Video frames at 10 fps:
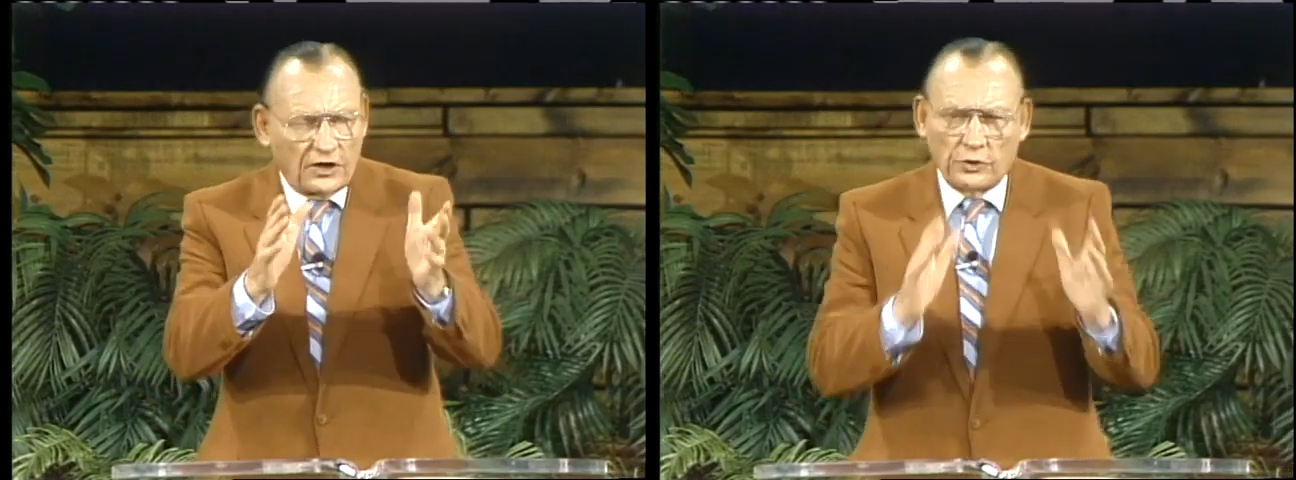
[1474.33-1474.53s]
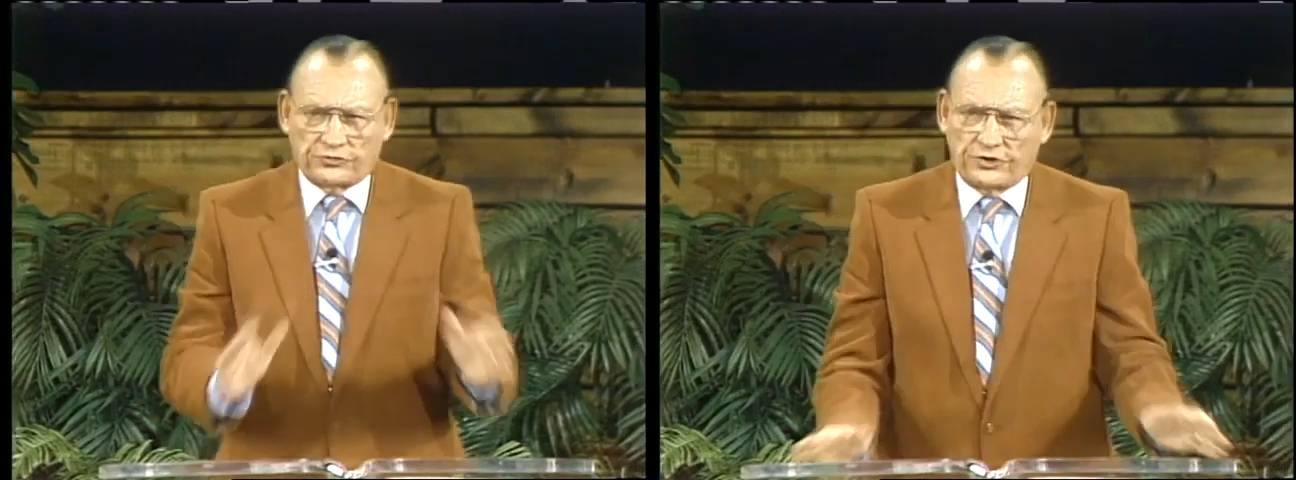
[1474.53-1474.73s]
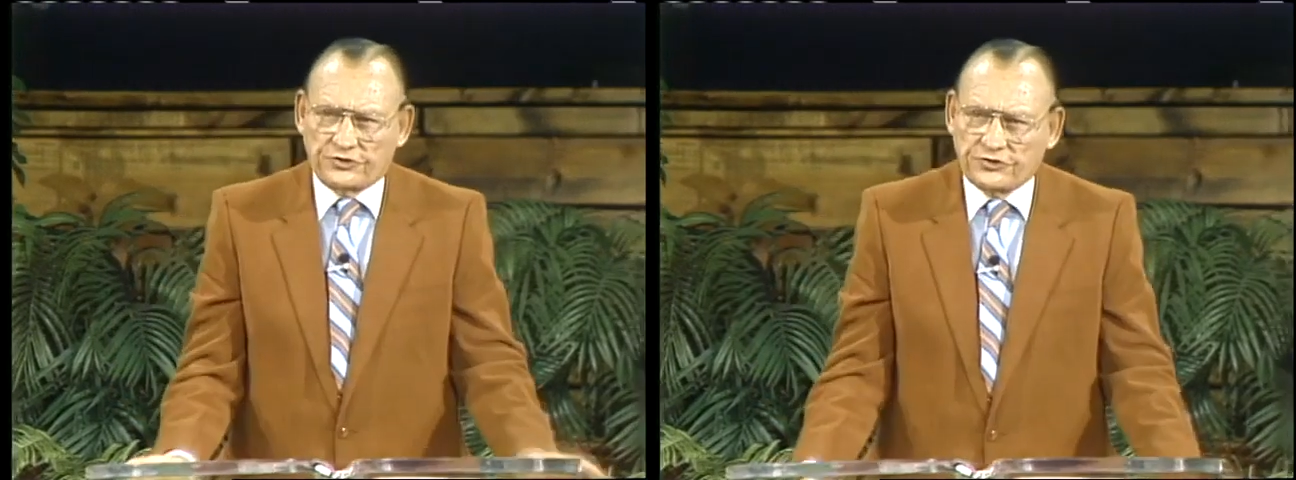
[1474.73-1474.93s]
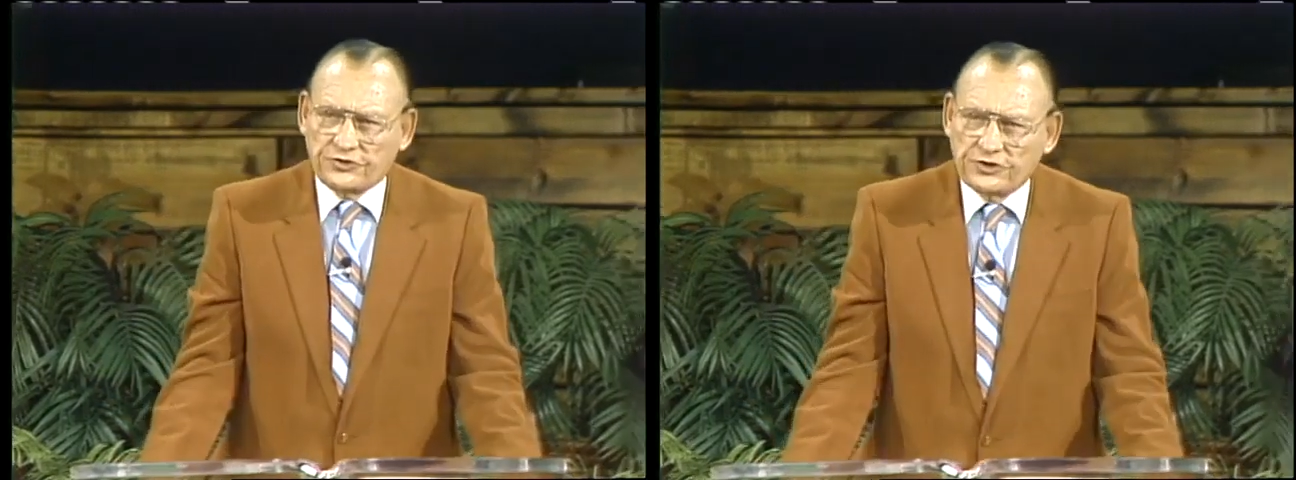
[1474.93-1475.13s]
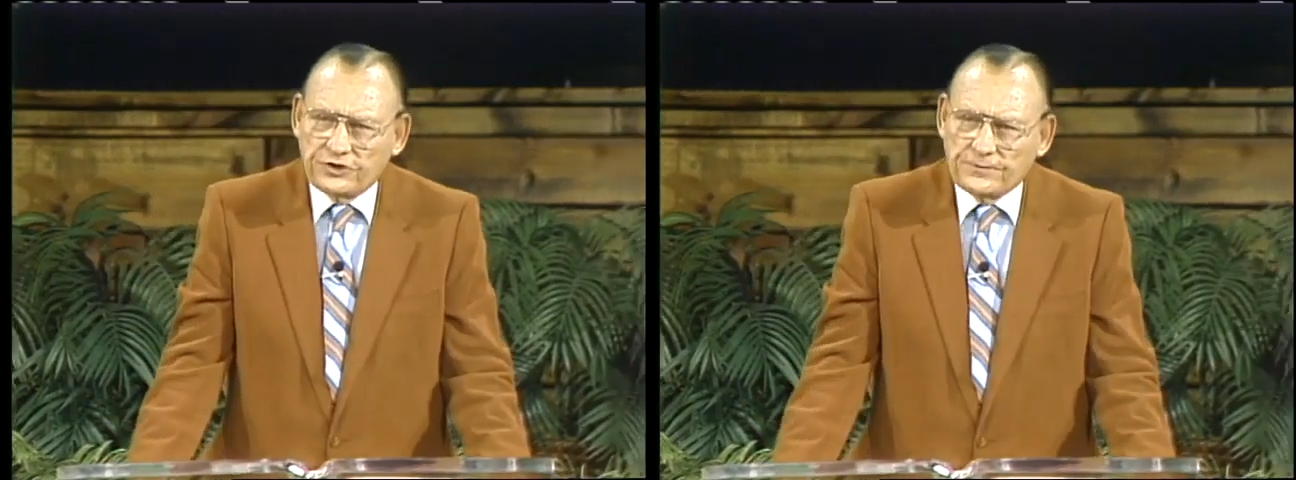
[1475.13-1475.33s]
losers.
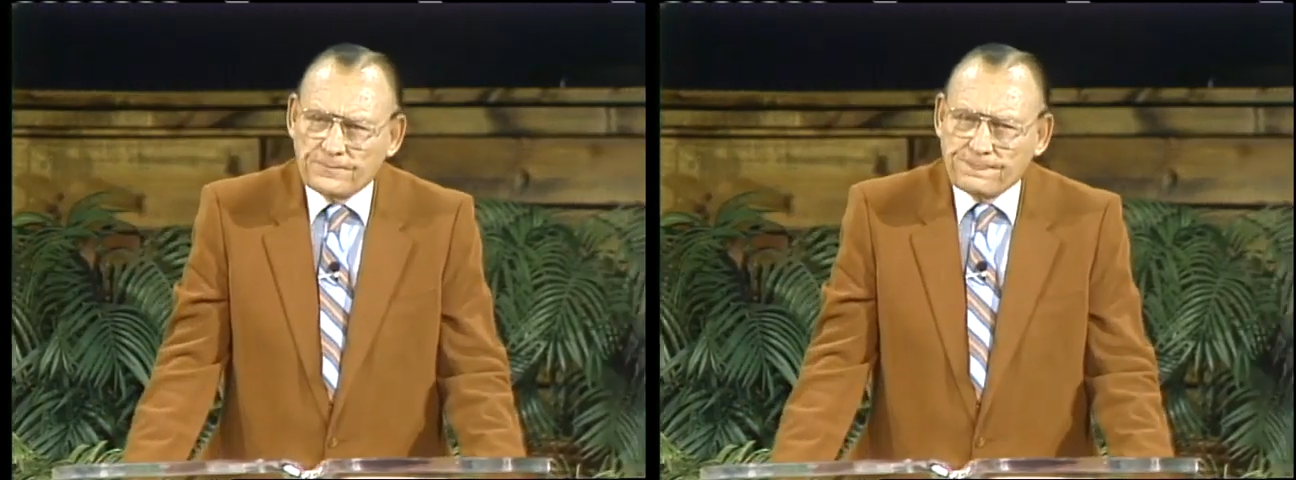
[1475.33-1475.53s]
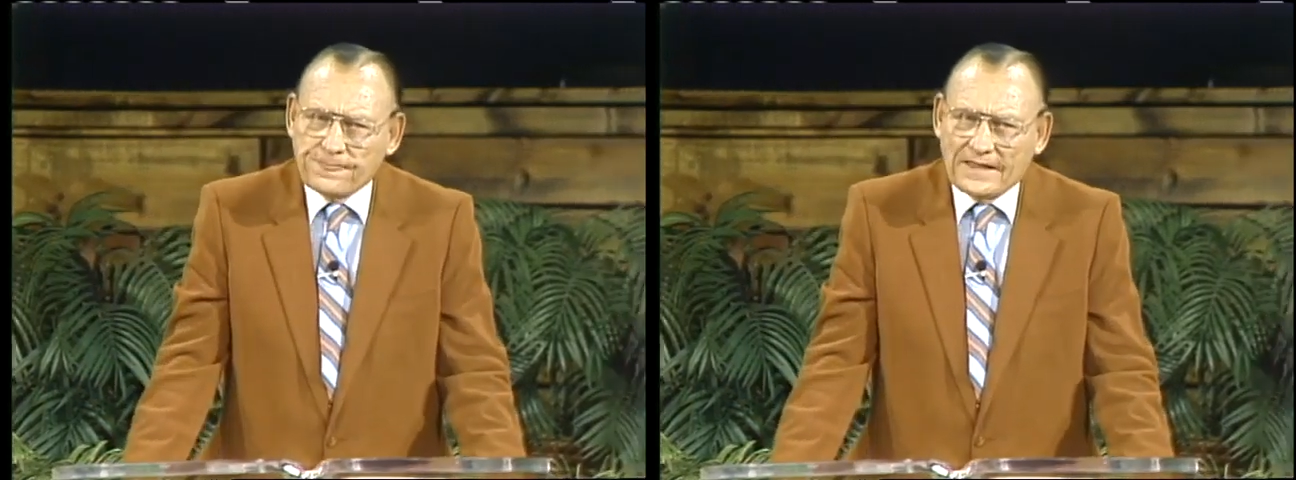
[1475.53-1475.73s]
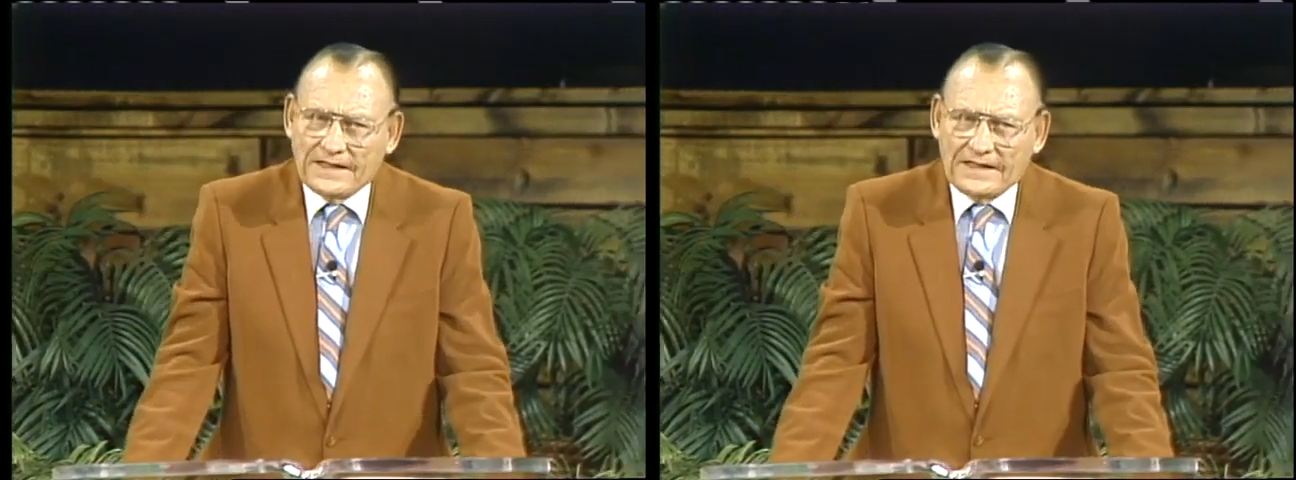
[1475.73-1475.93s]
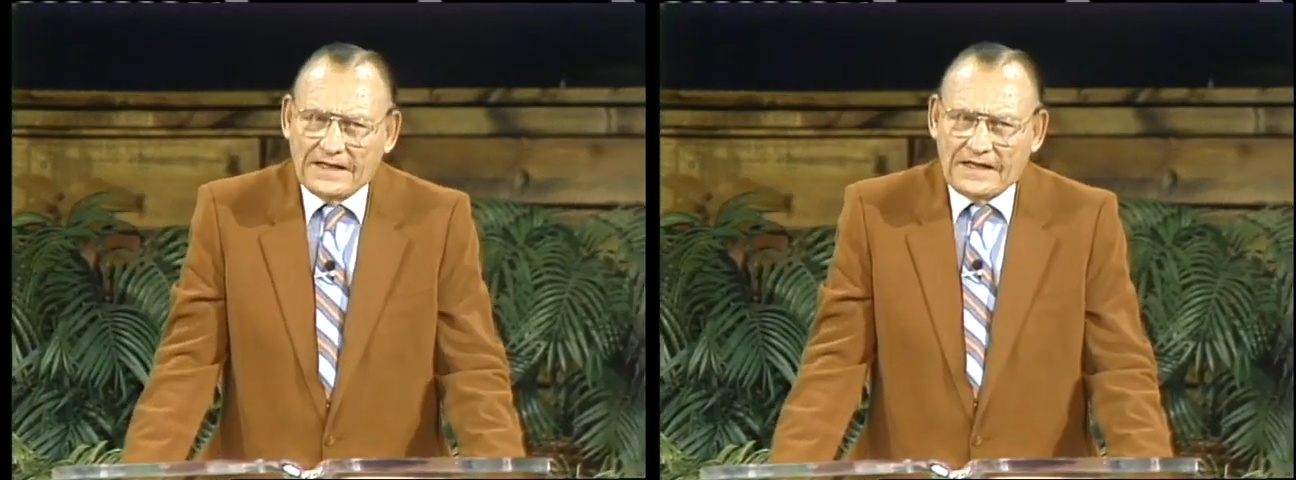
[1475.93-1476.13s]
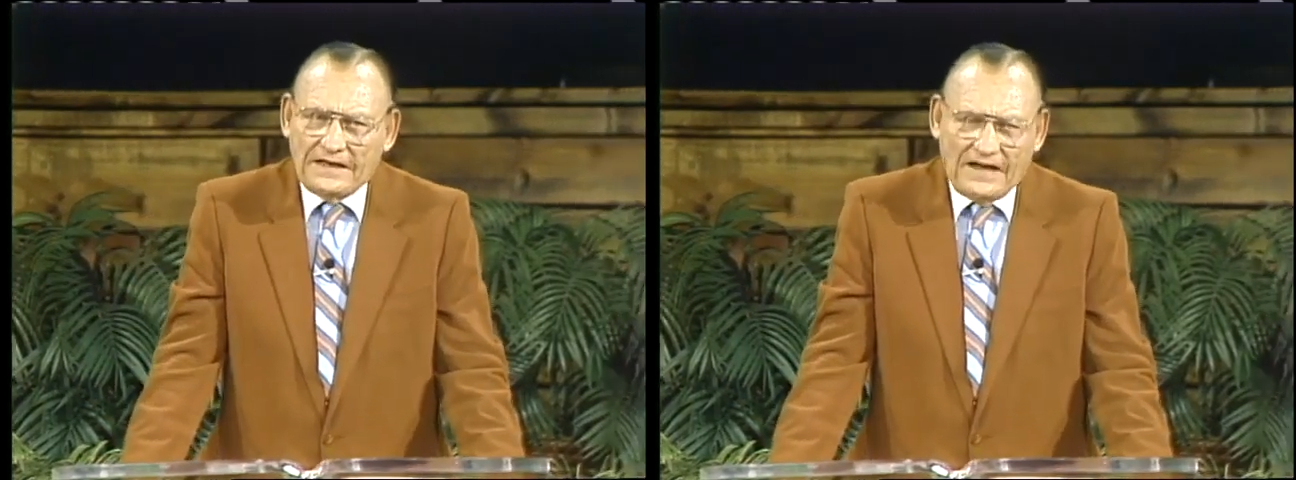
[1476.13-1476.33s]

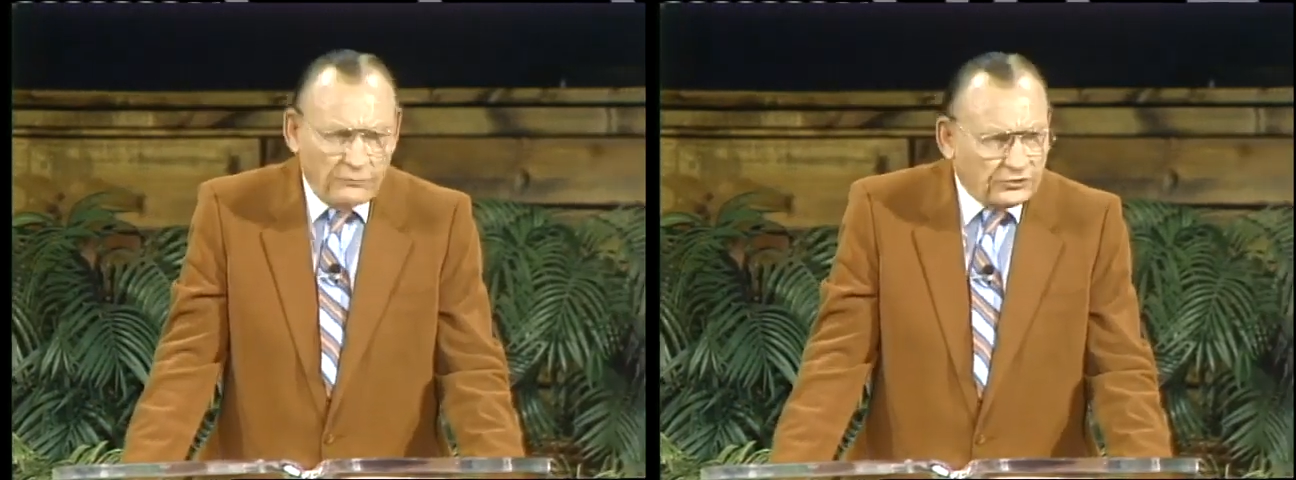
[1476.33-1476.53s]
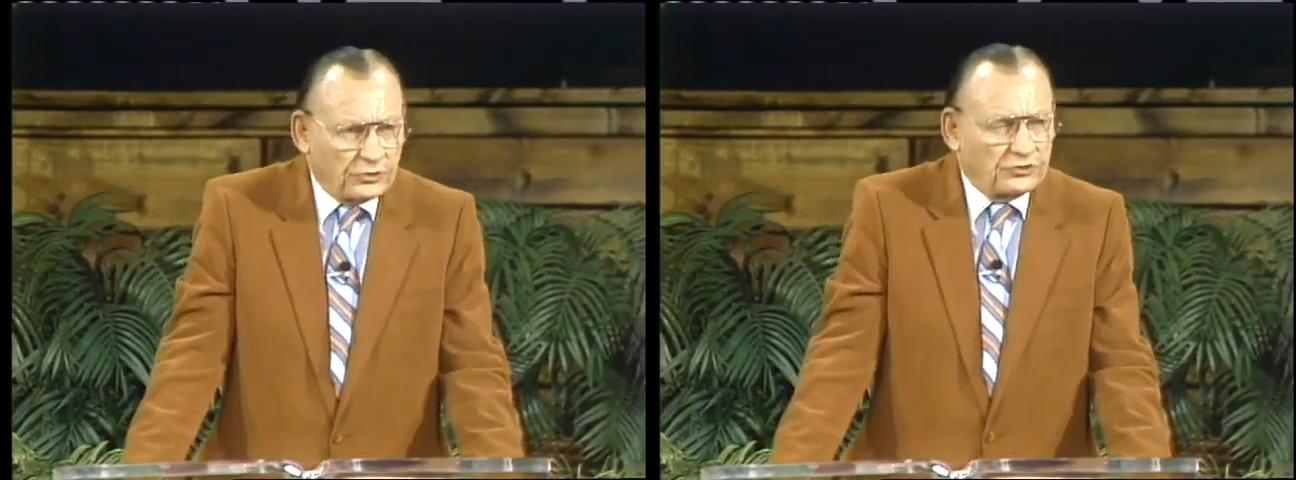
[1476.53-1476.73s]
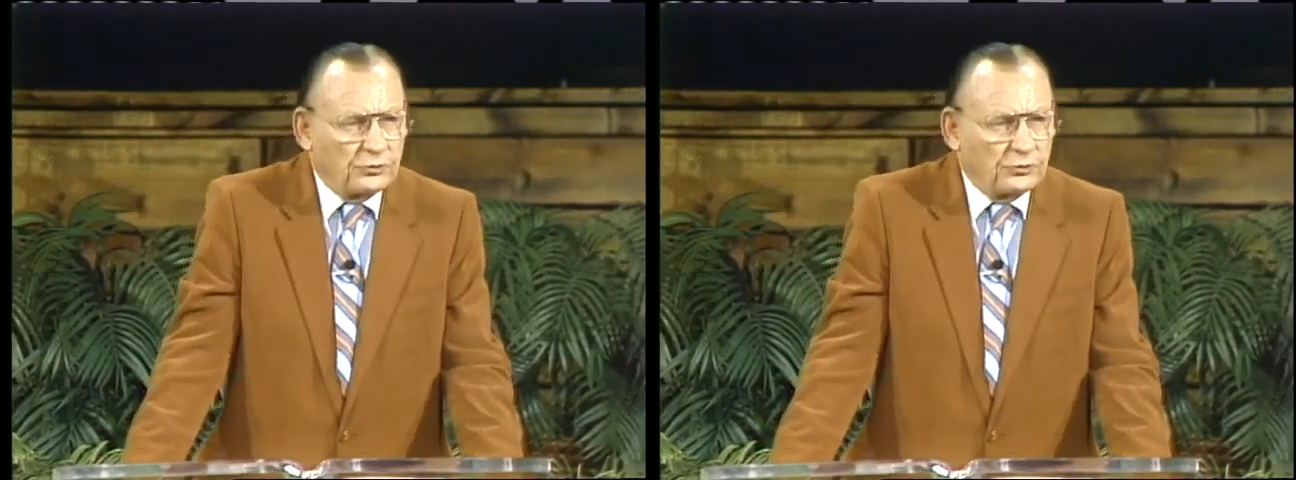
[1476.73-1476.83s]
I wish that